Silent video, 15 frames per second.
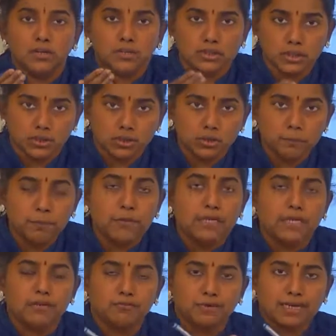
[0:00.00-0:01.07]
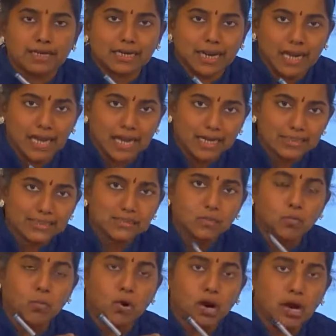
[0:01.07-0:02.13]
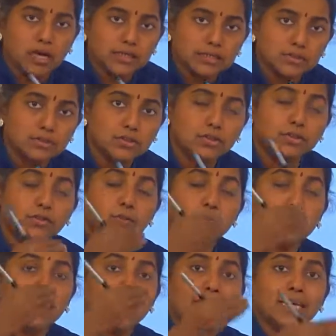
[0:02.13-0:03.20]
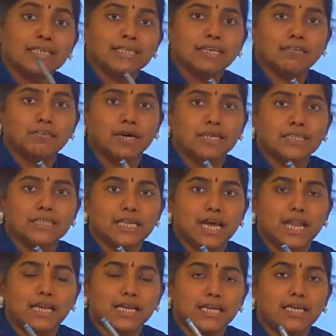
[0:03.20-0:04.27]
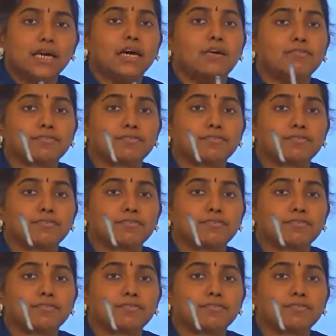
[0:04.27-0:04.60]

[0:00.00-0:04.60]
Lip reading: So, if a class wants to utilize the functionality of